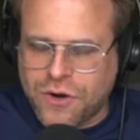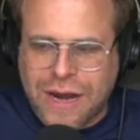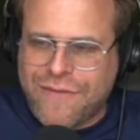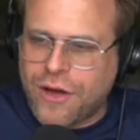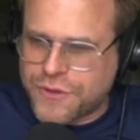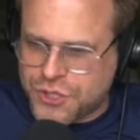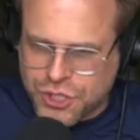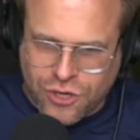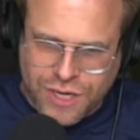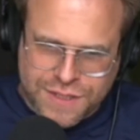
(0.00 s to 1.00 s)
don't have health
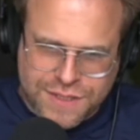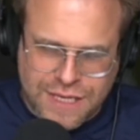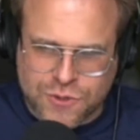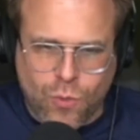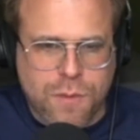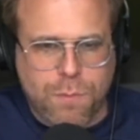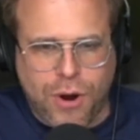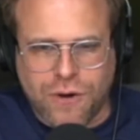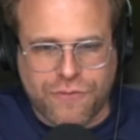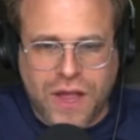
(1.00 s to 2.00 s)
insurance. It's one
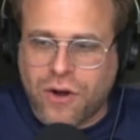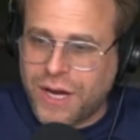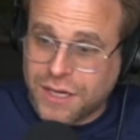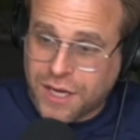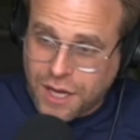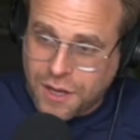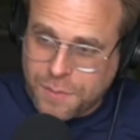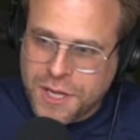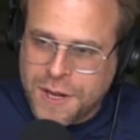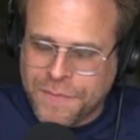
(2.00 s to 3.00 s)
part of their
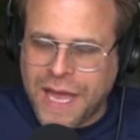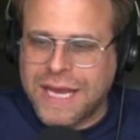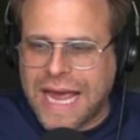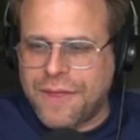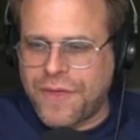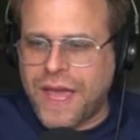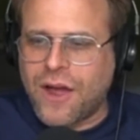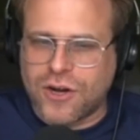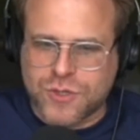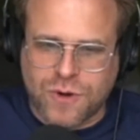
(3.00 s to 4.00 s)
income. And yet they
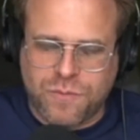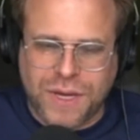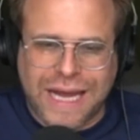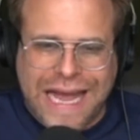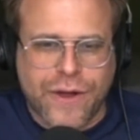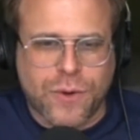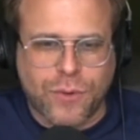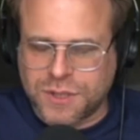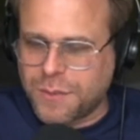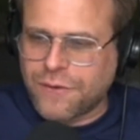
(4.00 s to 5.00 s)
are sort of being
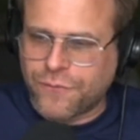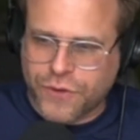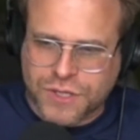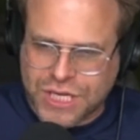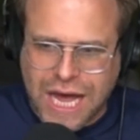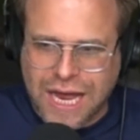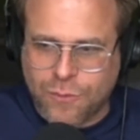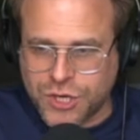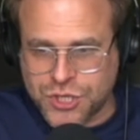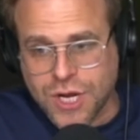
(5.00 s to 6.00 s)
accountable to me for their
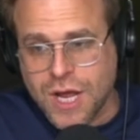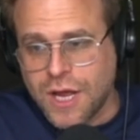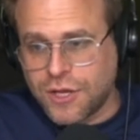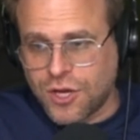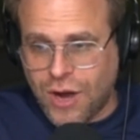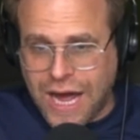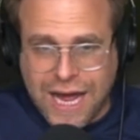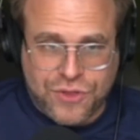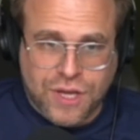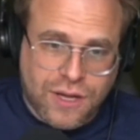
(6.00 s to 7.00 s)
time, which,
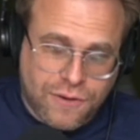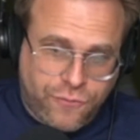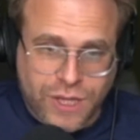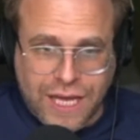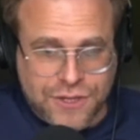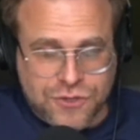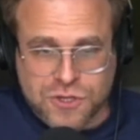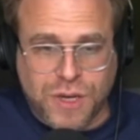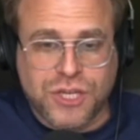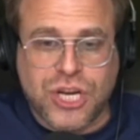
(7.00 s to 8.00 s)
I think of
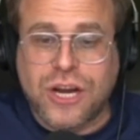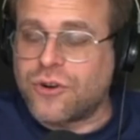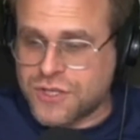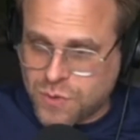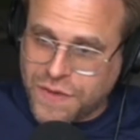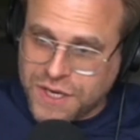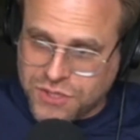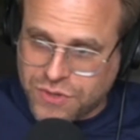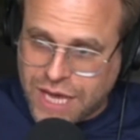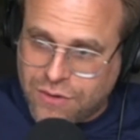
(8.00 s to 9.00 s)
freelancers being generous when they
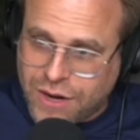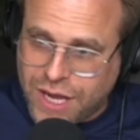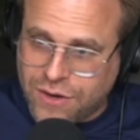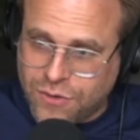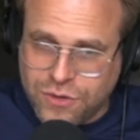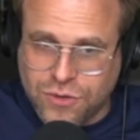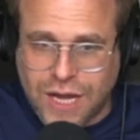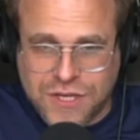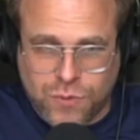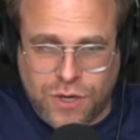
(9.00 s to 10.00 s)
do that, right? You
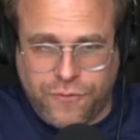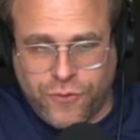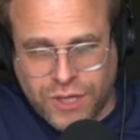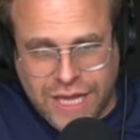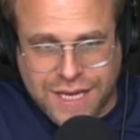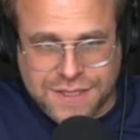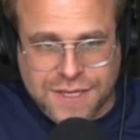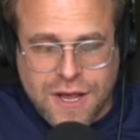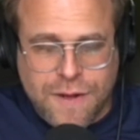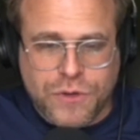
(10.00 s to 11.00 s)
guys work freelance.
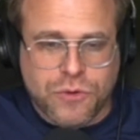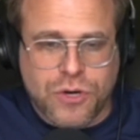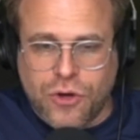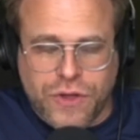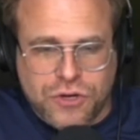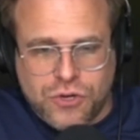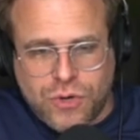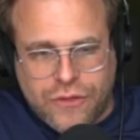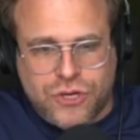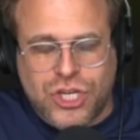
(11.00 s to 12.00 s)
You know that you're
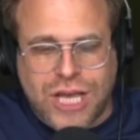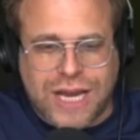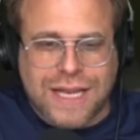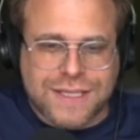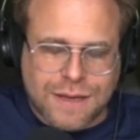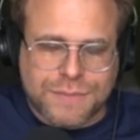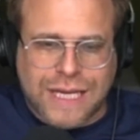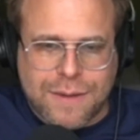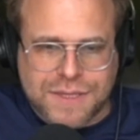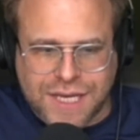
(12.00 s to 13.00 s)
doing other shit. And
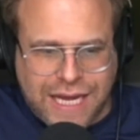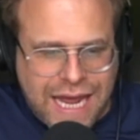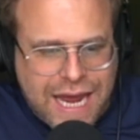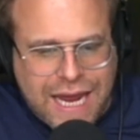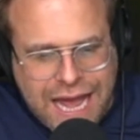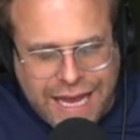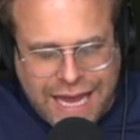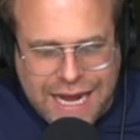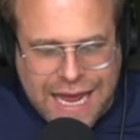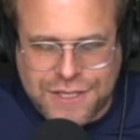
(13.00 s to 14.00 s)
sometimes it's like, hey, I
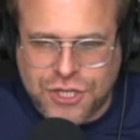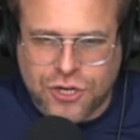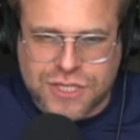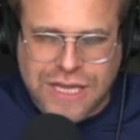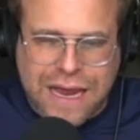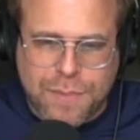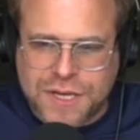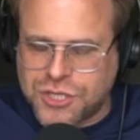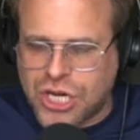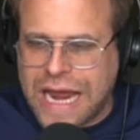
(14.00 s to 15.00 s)
can't answer your Slack
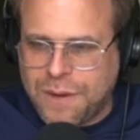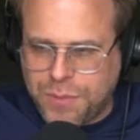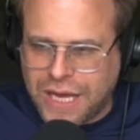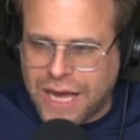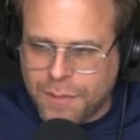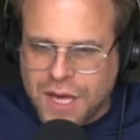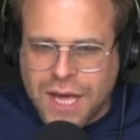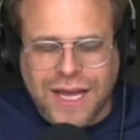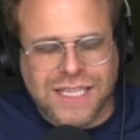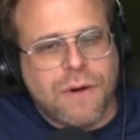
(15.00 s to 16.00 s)
message at 8 p.m.
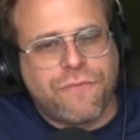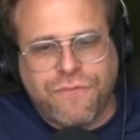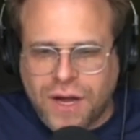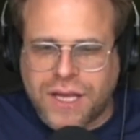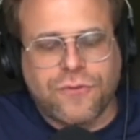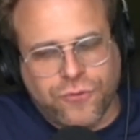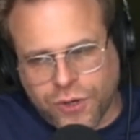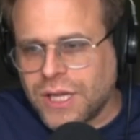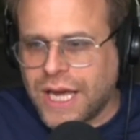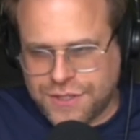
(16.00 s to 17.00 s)
because I'm a fucking
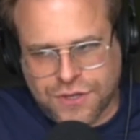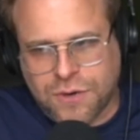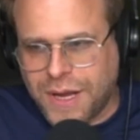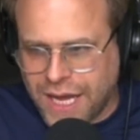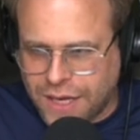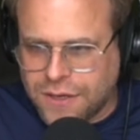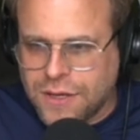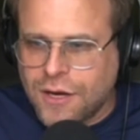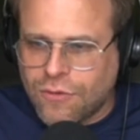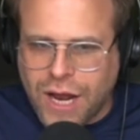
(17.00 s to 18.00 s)
freelancer, man.
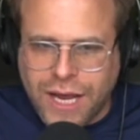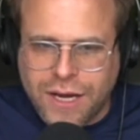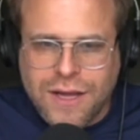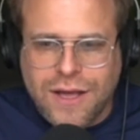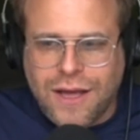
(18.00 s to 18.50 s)
Right.